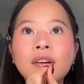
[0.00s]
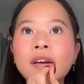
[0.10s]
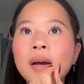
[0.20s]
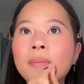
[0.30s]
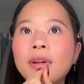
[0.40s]

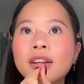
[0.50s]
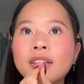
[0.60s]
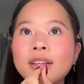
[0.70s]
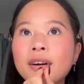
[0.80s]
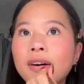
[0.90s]
but there's
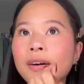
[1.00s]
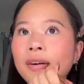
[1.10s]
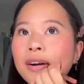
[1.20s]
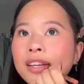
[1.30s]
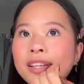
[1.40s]

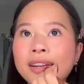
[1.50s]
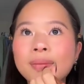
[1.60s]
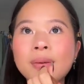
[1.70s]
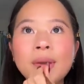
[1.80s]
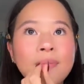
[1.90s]
always gonna be
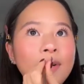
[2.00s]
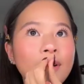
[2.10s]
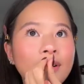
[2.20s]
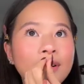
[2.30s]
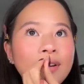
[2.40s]
people
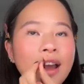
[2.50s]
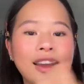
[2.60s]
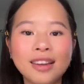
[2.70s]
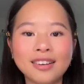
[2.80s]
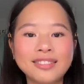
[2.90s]
who hate
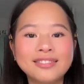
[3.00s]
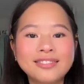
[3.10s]
you.